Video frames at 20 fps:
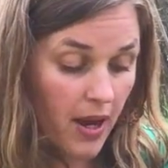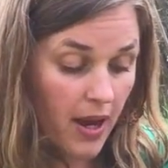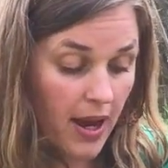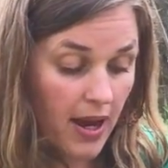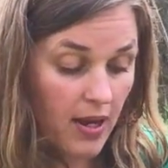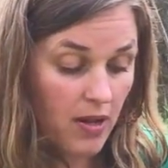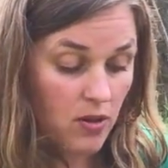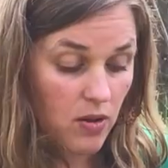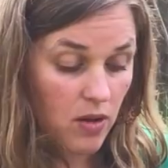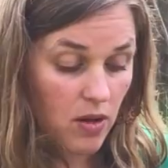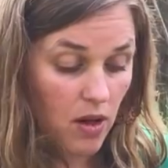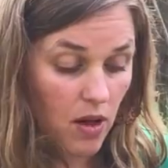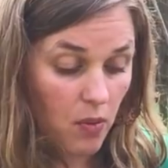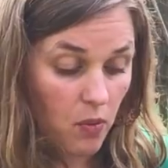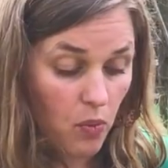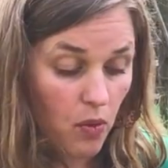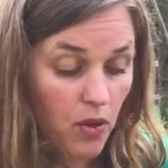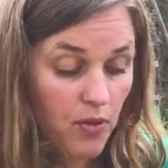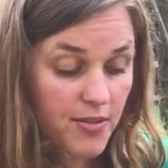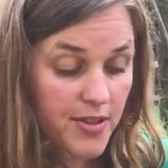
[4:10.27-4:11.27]
And
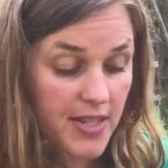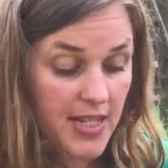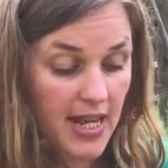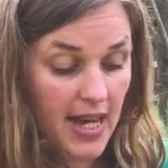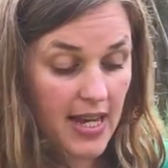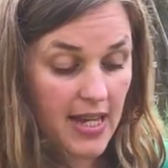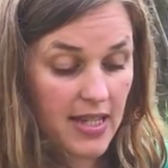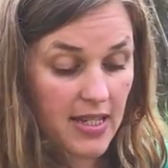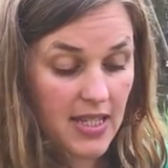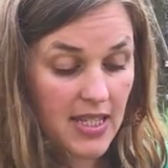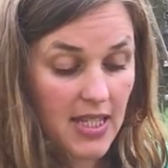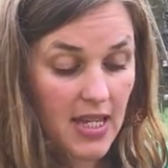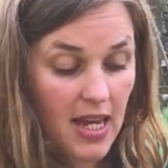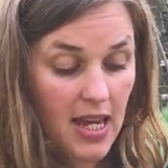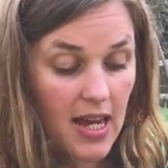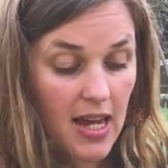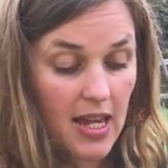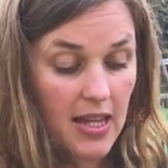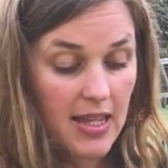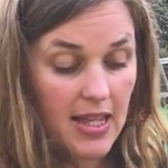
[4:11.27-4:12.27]
Wolf says
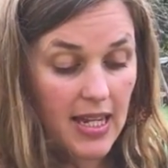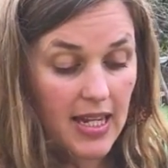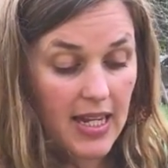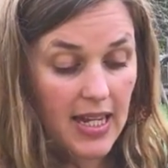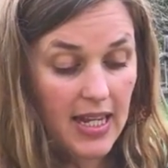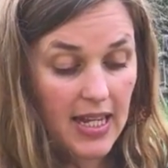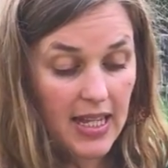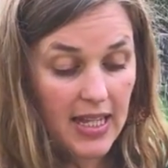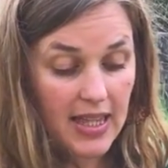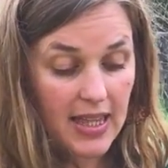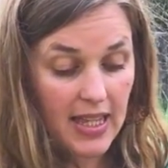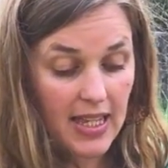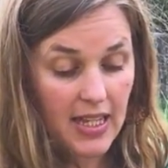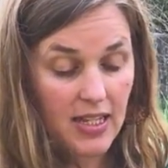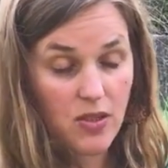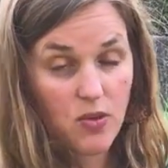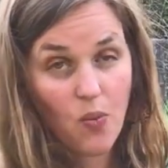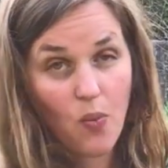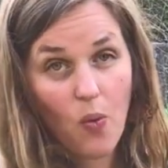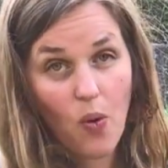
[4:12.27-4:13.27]
that he
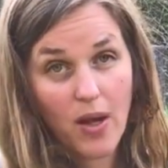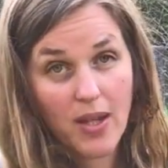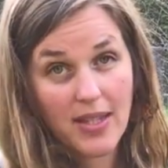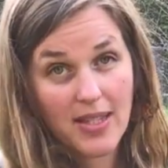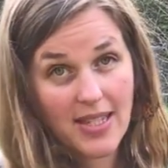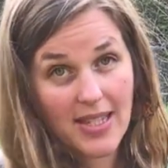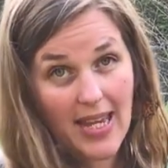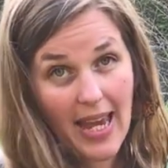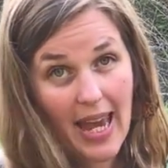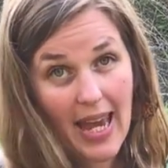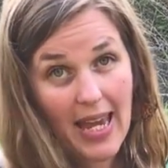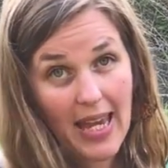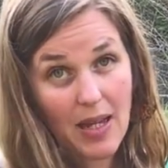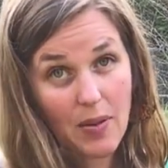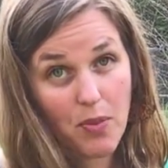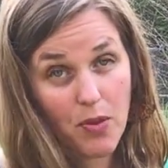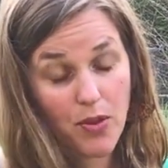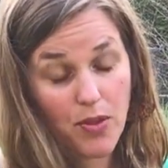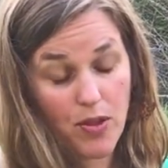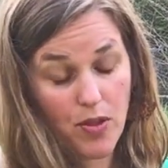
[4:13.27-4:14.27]
thinks 1
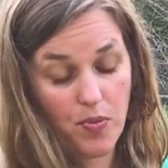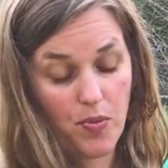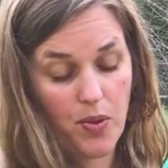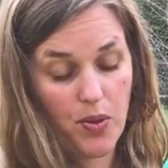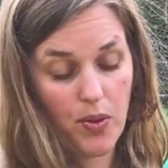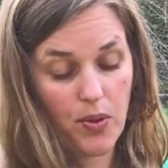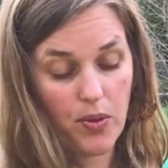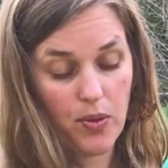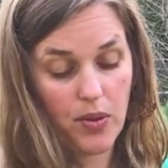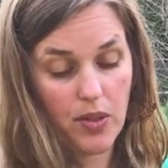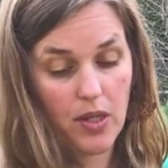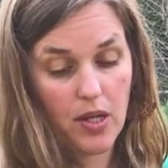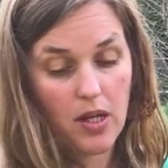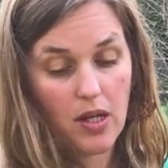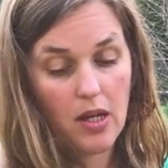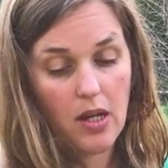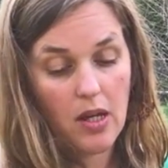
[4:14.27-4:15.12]
tablespoon,